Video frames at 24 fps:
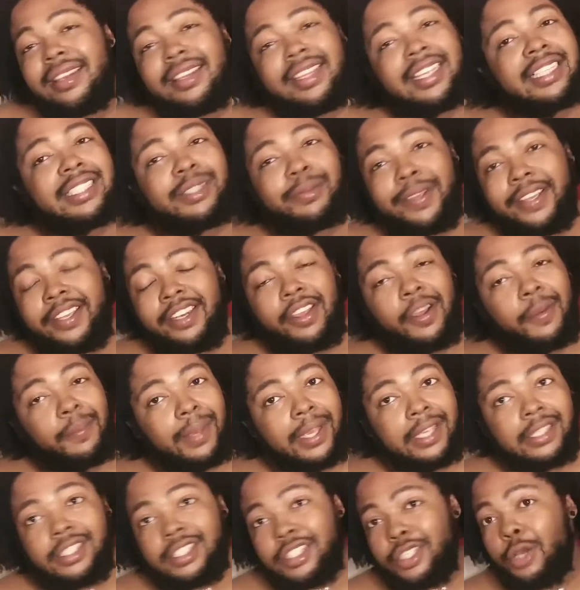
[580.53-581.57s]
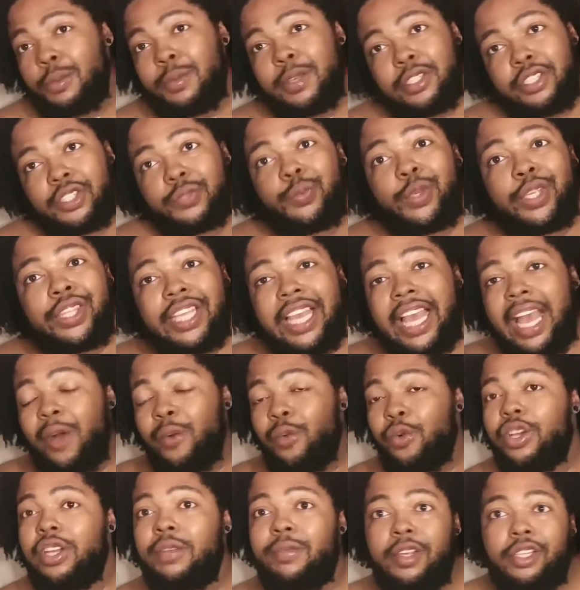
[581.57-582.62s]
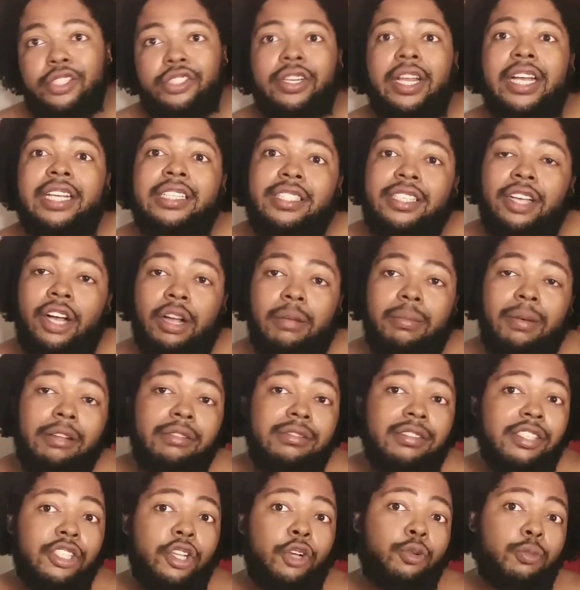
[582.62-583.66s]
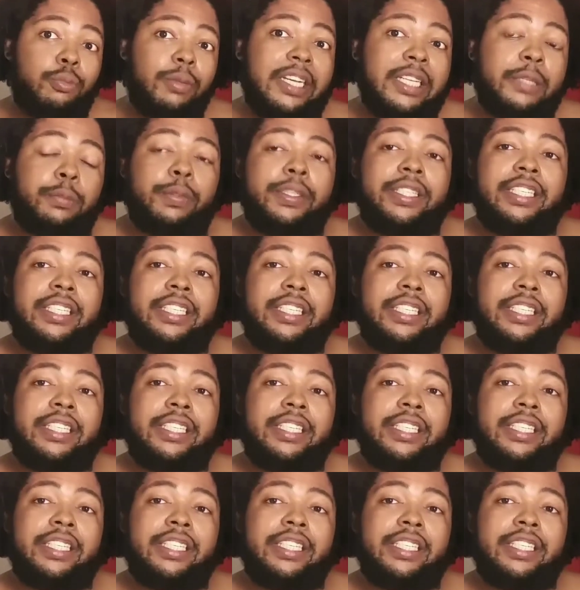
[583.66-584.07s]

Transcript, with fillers: This video means so much to me that I wanna make sure I talk about so much